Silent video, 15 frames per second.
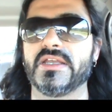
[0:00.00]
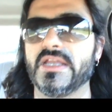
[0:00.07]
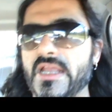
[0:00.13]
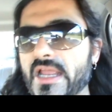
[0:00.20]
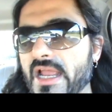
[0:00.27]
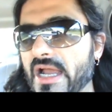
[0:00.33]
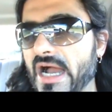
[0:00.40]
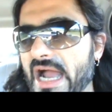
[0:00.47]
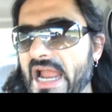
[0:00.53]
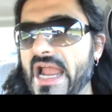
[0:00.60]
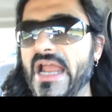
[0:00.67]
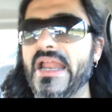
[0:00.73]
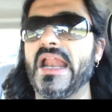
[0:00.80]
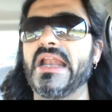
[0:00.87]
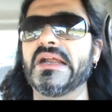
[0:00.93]

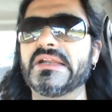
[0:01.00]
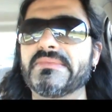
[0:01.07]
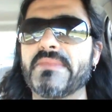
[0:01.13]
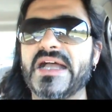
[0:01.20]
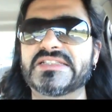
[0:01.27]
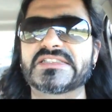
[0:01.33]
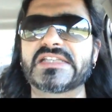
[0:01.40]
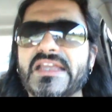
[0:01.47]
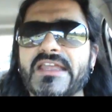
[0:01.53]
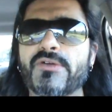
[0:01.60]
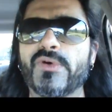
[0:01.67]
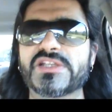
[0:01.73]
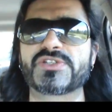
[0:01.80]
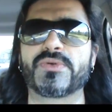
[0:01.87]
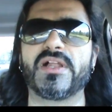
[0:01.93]
I'm not saying
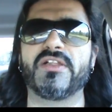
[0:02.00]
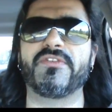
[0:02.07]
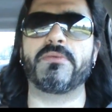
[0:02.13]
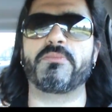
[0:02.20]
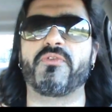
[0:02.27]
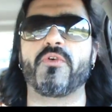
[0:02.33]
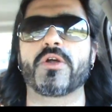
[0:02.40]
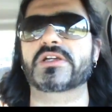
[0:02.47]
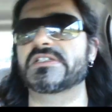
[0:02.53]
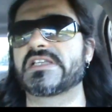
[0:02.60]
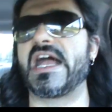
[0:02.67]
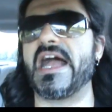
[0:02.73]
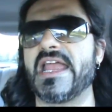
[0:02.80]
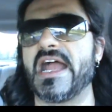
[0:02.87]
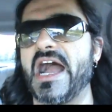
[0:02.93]
it wasn't relevant before,
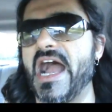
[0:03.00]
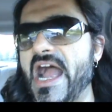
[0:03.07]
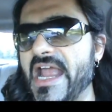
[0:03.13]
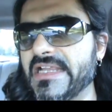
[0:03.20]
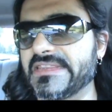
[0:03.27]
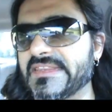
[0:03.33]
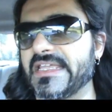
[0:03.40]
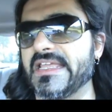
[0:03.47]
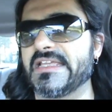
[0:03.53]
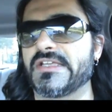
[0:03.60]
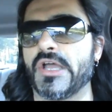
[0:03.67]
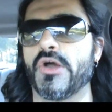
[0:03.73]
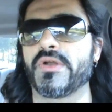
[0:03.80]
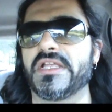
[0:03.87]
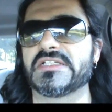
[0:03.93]
because I
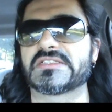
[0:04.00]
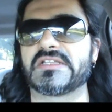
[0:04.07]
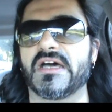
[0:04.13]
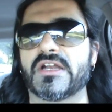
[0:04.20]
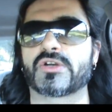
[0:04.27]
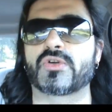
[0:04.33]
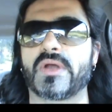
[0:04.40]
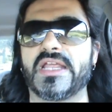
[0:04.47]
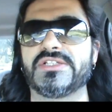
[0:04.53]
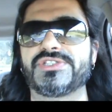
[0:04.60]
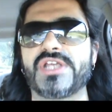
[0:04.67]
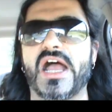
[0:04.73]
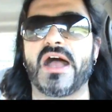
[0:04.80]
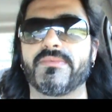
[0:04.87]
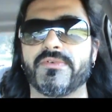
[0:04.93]
think Cody has done a great
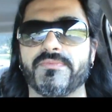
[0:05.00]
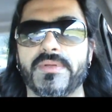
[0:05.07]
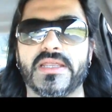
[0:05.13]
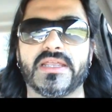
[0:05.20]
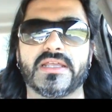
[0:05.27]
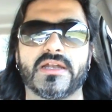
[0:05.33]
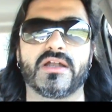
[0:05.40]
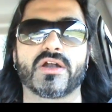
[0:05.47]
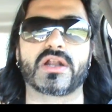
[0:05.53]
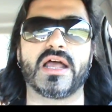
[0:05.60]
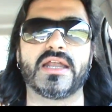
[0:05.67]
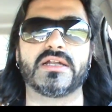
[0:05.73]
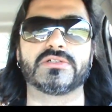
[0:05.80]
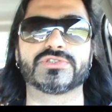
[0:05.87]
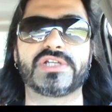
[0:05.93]
job of being an
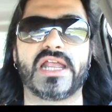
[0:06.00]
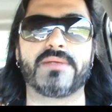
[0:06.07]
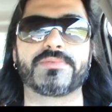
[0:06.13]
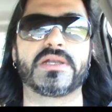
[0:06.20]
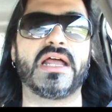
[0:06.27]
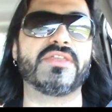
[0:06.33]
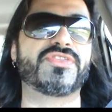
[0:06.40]
Intercontinental Champion.